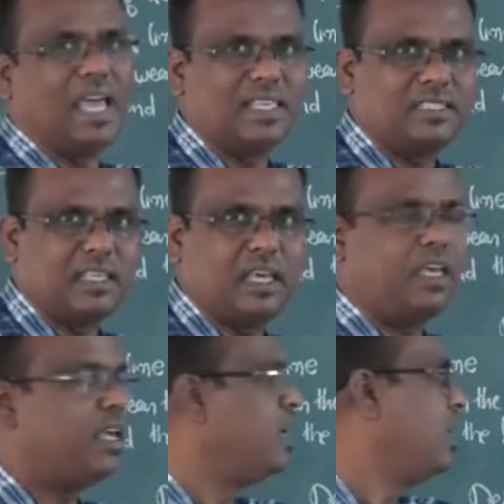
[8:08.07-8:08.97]

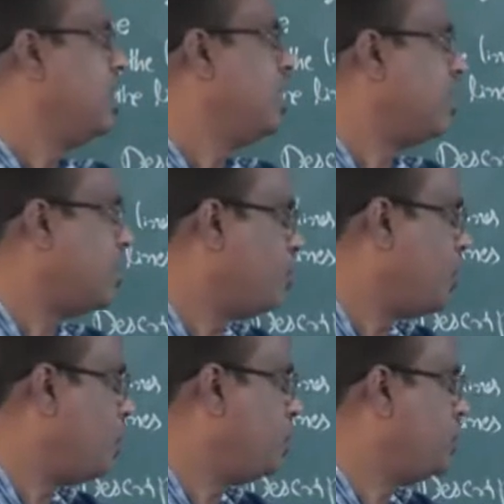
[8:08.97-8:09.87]
essay,
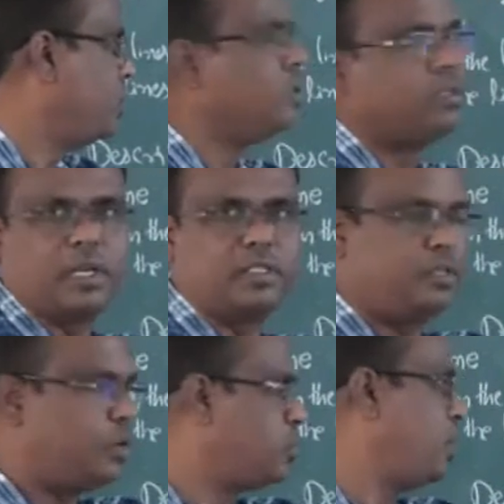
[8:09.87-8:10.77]
report, that is
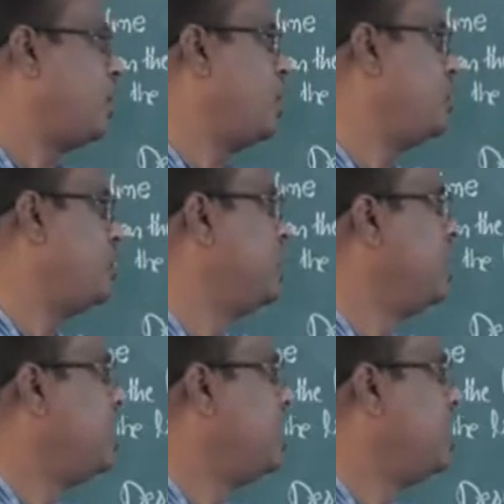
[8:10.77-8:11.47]
news report,